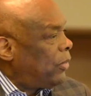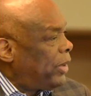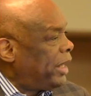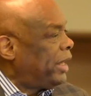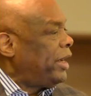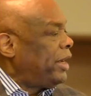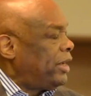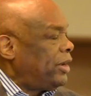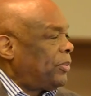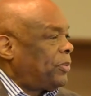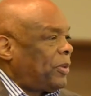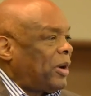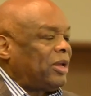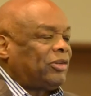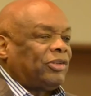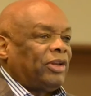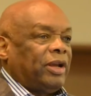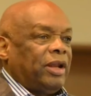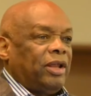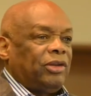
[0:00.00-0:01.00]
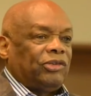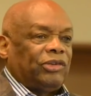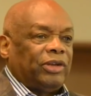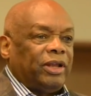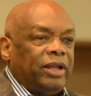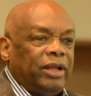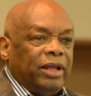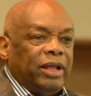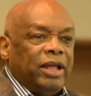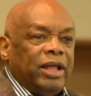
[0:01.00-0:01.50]
winning the
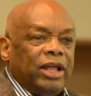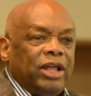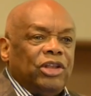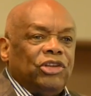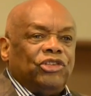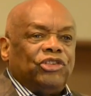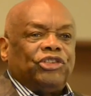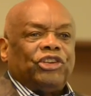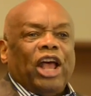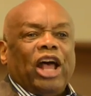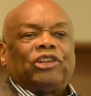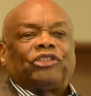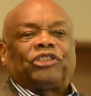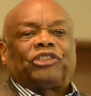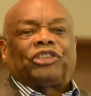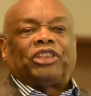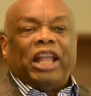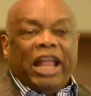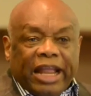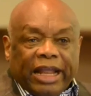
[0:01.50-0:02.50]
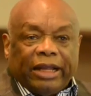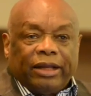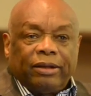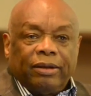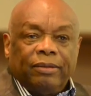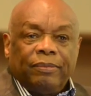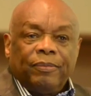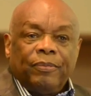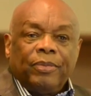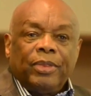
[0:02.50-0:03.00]
presidency, just
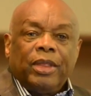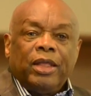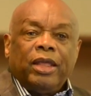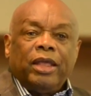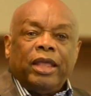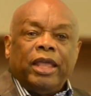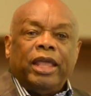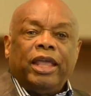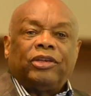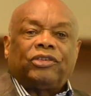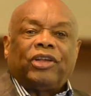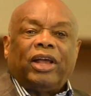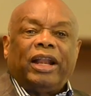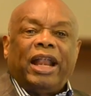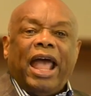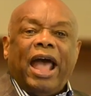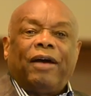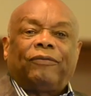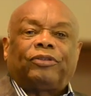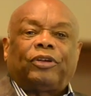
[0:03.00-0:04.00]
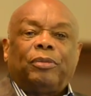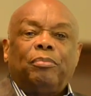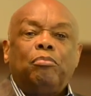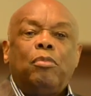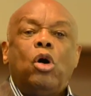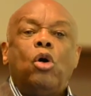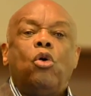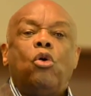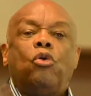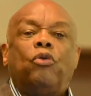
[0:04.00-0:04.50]
think he is going to have to
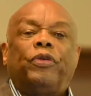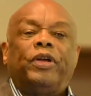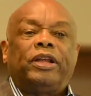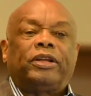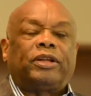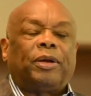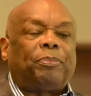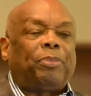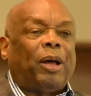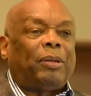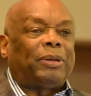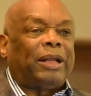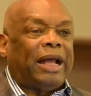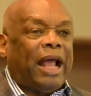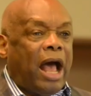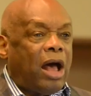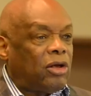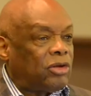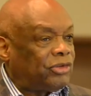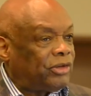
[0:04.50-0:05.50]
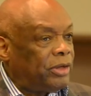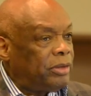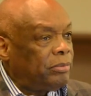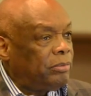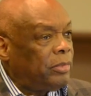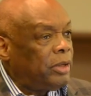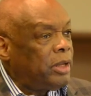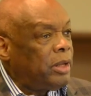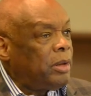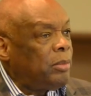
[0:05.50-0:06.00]
move into public
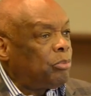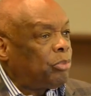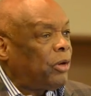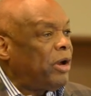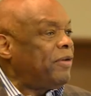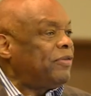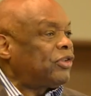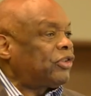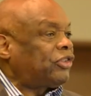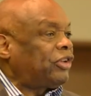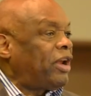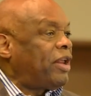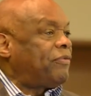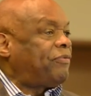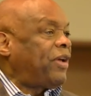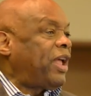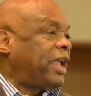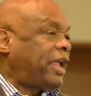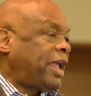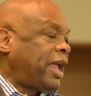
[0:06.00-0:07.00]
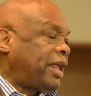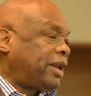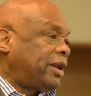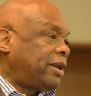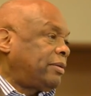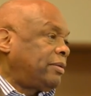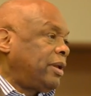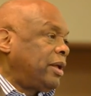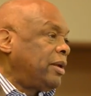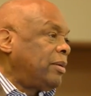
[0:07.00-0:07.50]
housing previously
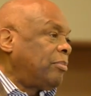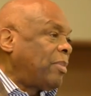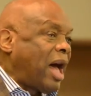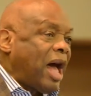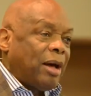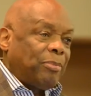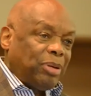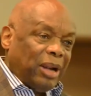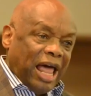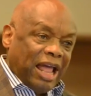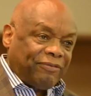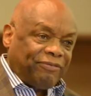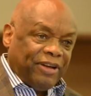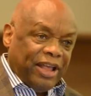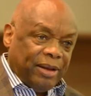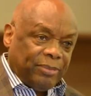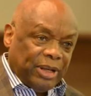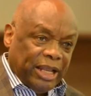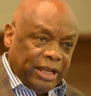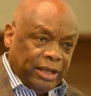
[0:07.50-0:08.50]
vacated by a black family.